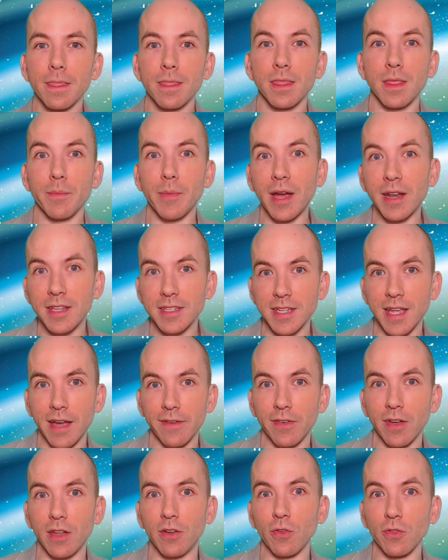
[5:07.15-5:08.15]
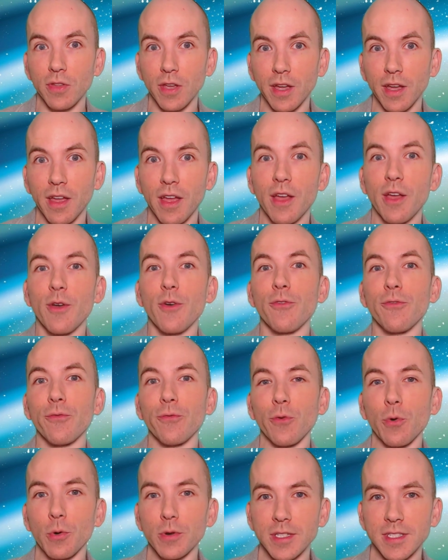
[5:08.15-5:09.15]
the miners have another
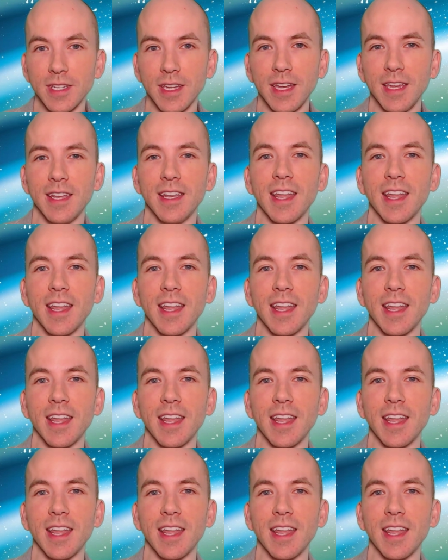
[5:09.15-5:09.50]
14